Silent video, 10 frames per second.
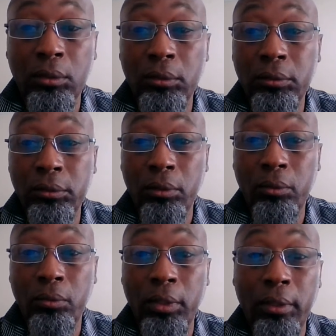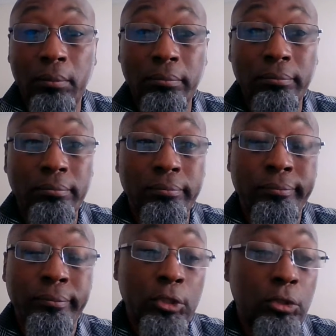So
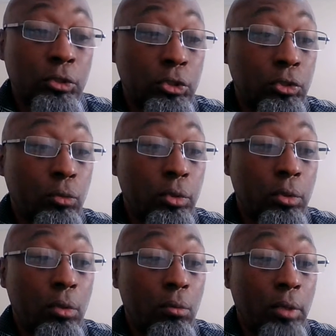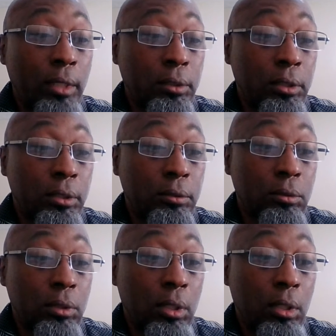just so you know, I did
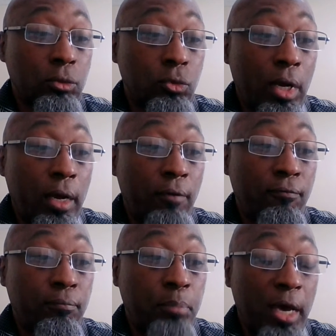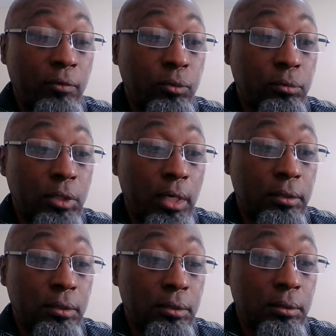drive back through
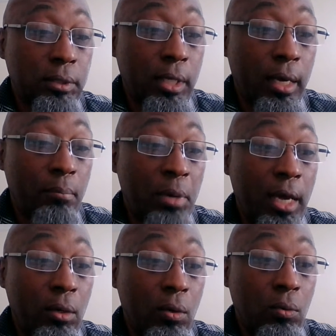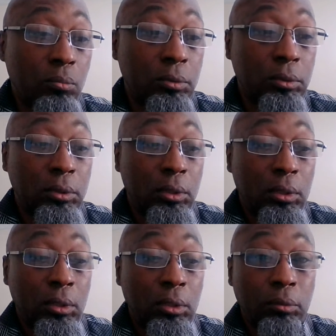Texas and got back home
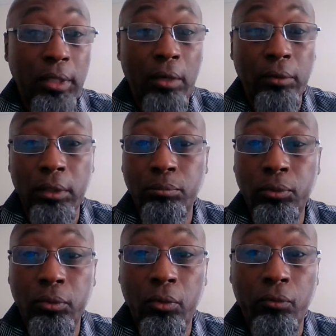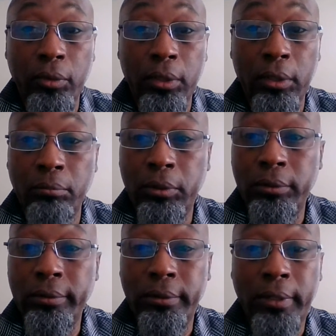without getting pulled over again. But
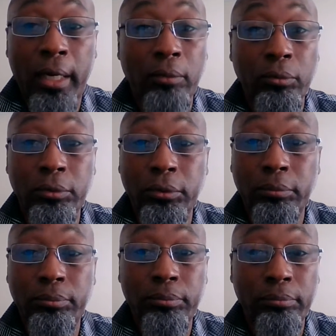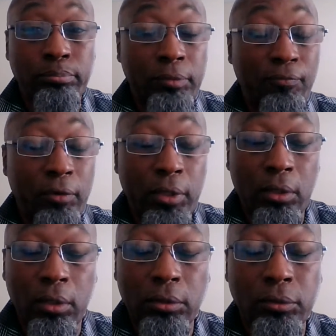I was very
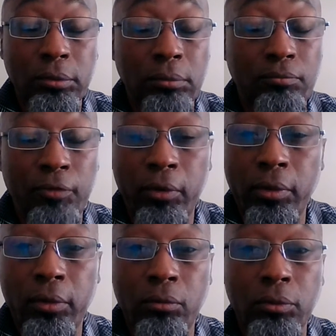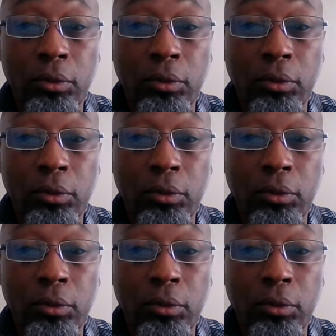cautious and very nervous the